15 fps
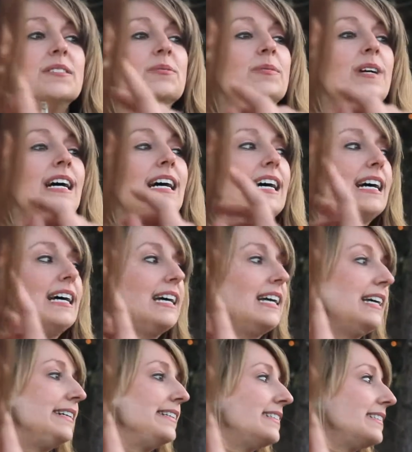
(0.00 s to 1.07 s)

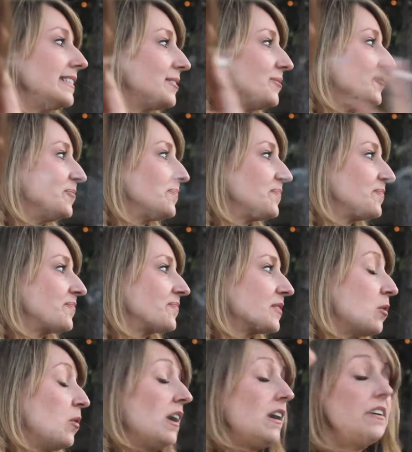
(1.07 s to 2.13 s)
Right.
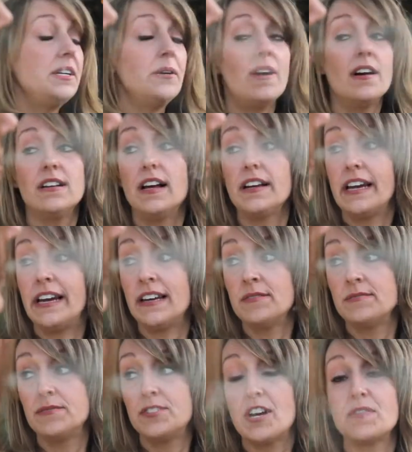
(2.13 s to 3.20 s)
Well, you are lucky.
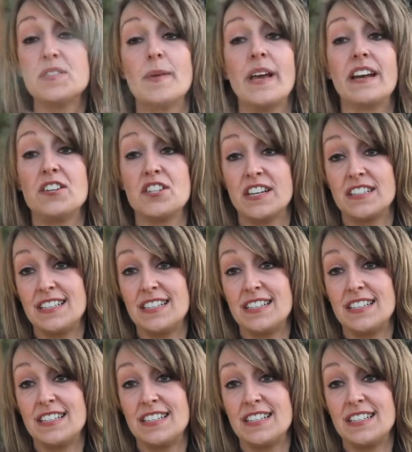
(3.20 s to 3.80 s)
Jeff's managing